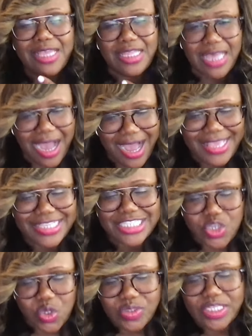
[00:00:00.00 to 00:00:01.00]
the
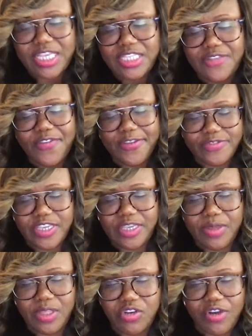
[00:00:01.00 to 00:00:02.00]
highest dose is
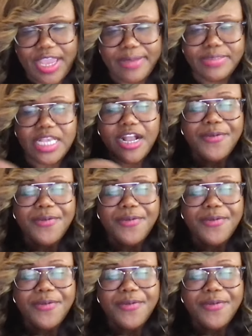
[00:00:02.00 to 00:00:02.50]
fifteen milligrams.